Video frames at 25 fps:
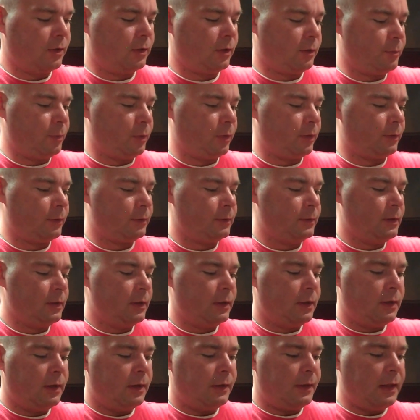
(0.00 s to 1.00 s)
cookbook.
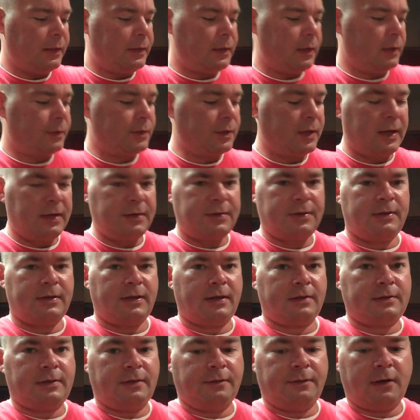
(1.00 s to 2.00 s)
And they did a taste
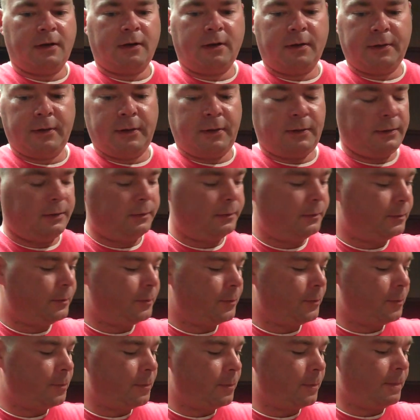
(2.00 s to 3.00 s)
test of all the
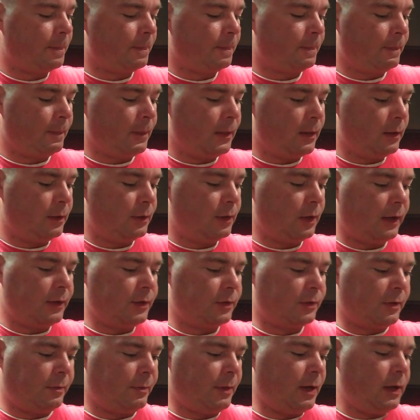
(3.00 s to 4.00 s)

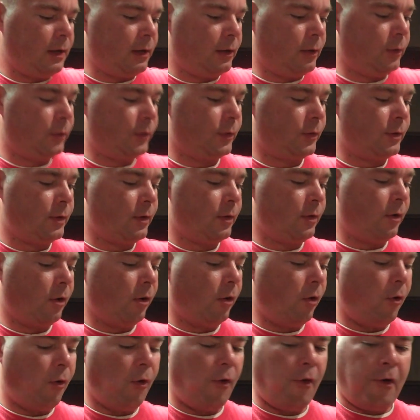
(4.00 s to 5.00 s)
diced
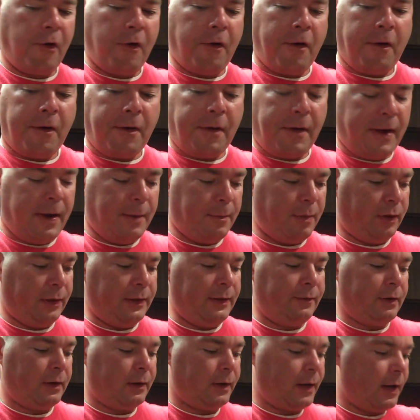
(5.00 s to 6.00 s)
tomatoes. And
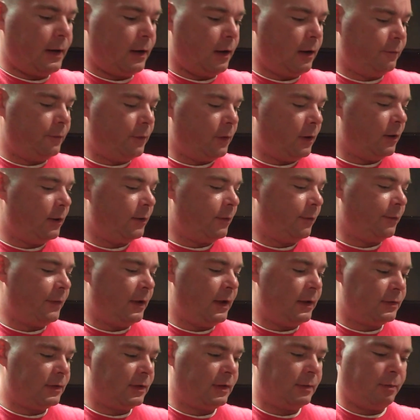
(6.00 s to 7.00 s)
believe it or not, of all the
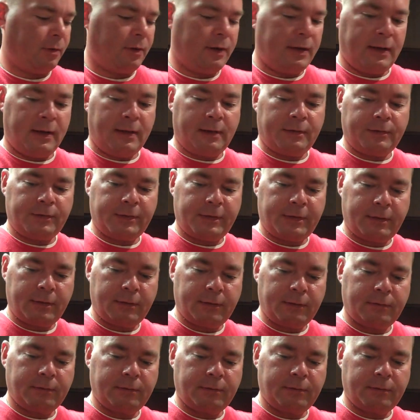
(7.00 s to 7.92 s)
fancy brands,